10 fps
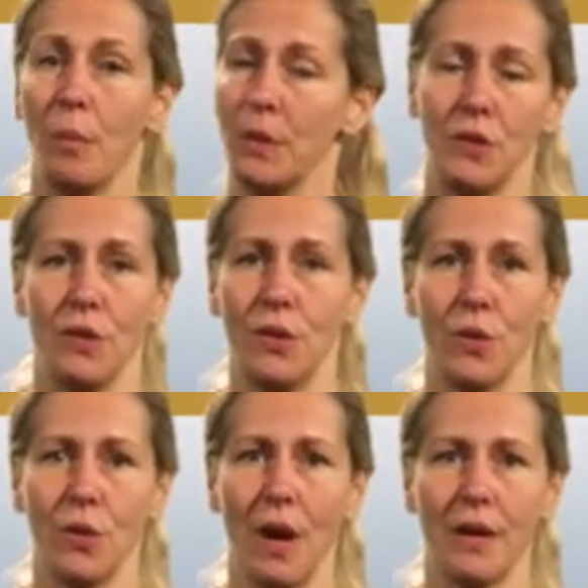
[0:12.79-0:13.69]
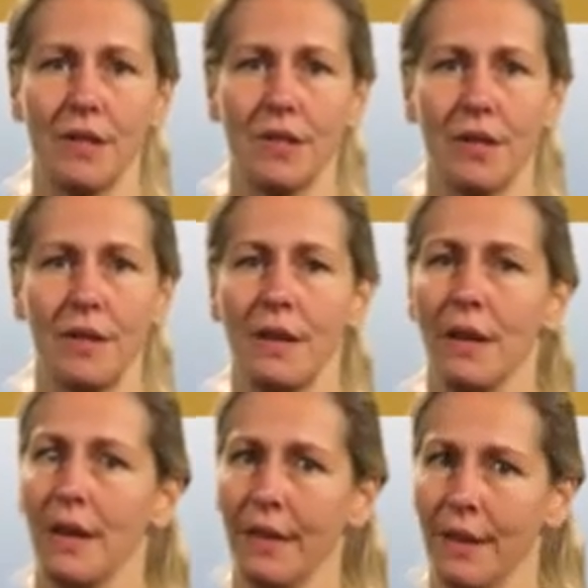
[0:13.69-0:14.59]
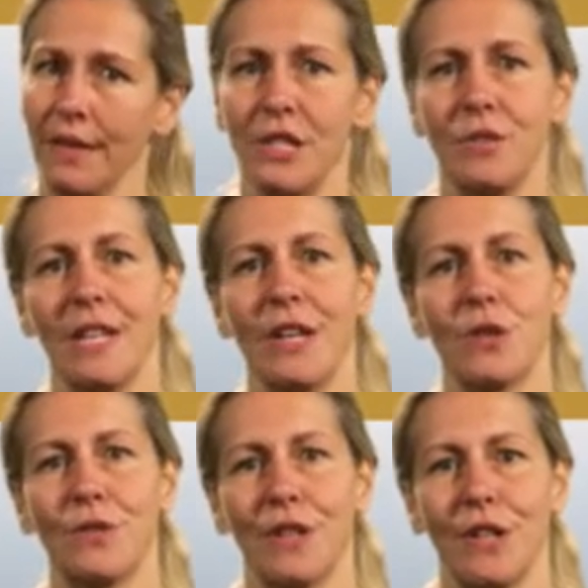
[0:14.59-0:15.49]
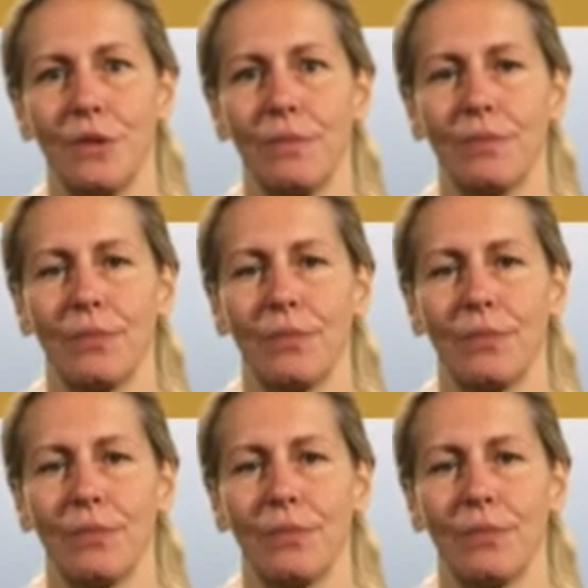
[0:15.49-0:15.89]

but you don't know how to start? Then this video is for you.